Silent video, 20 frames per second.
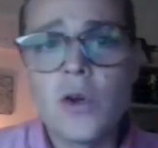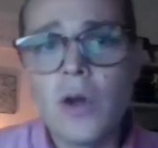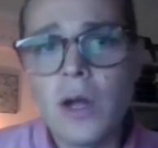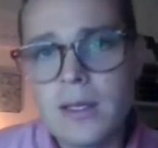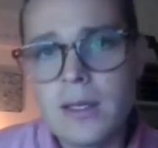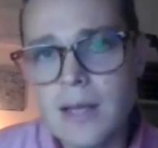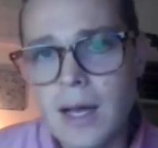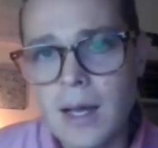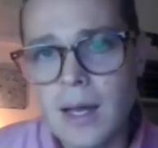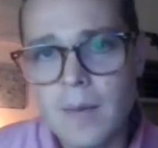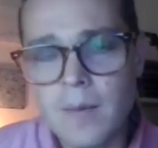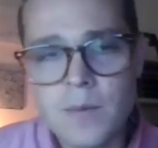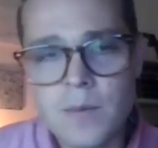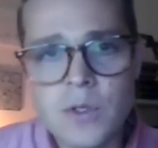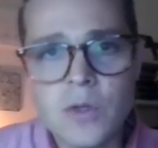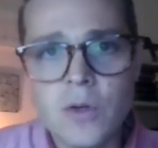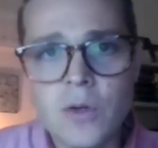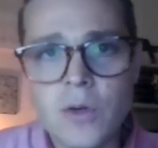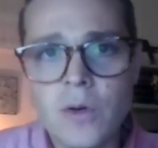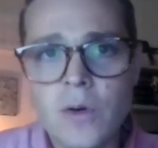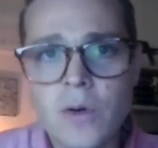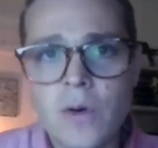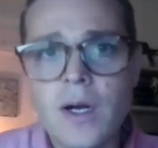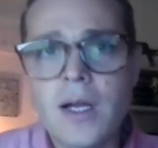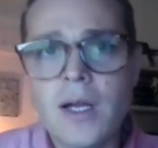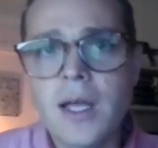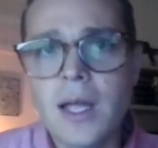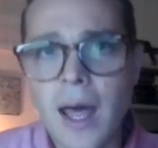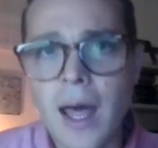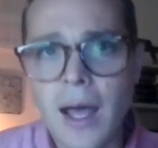it's a great time
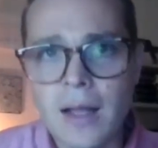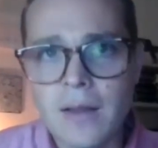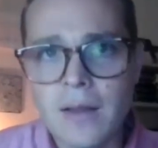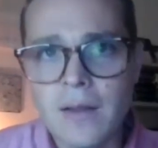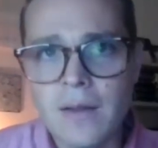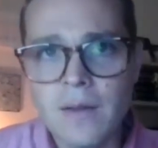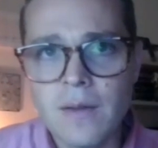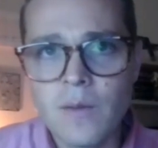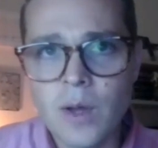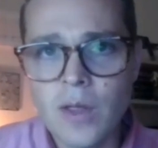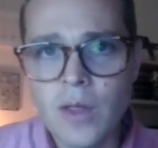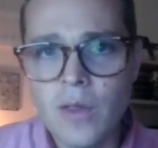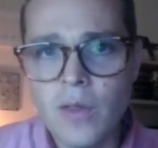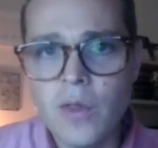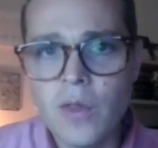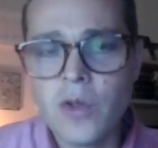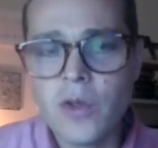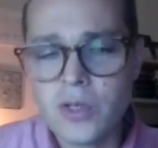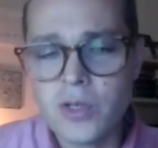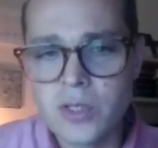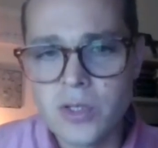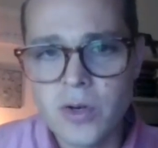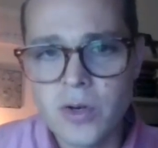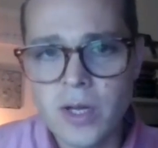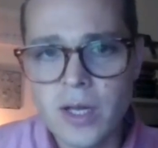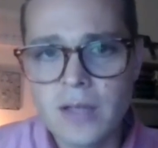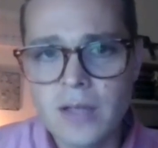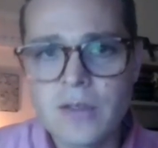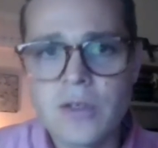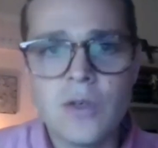to connect with
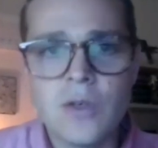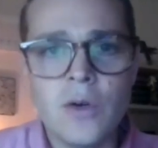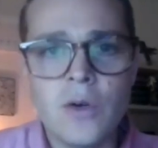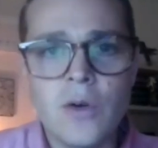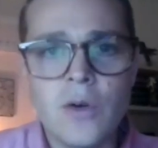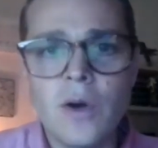your student,